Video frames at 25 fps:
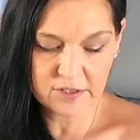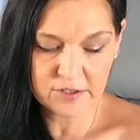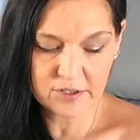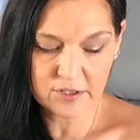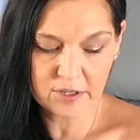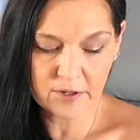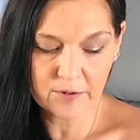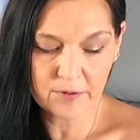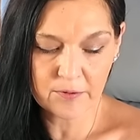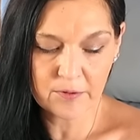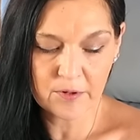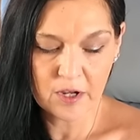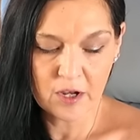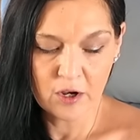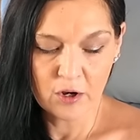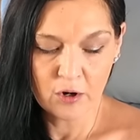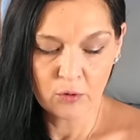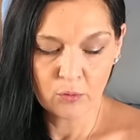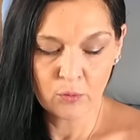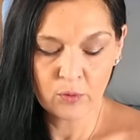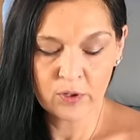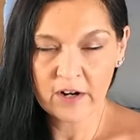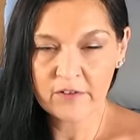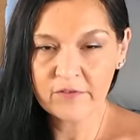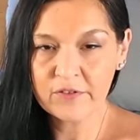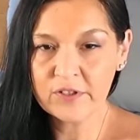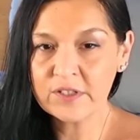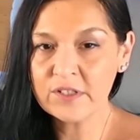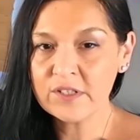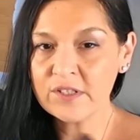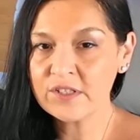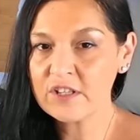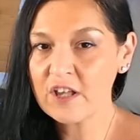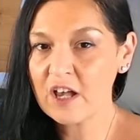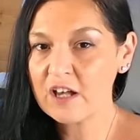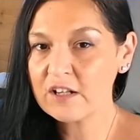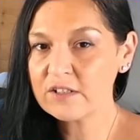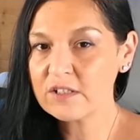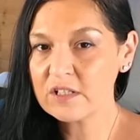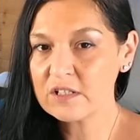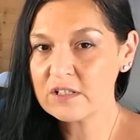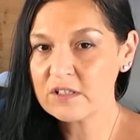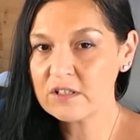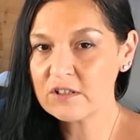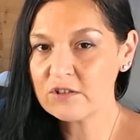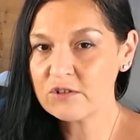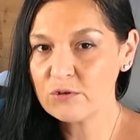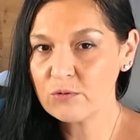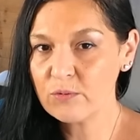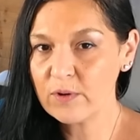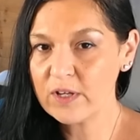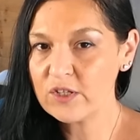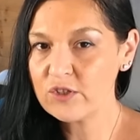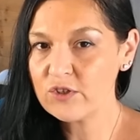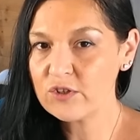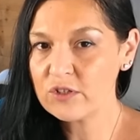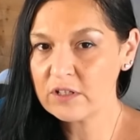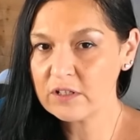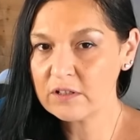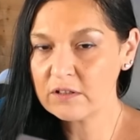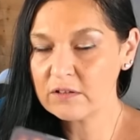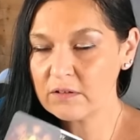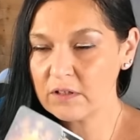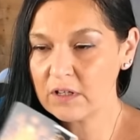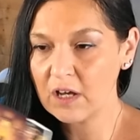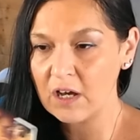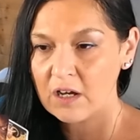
So whatever this toxic situation,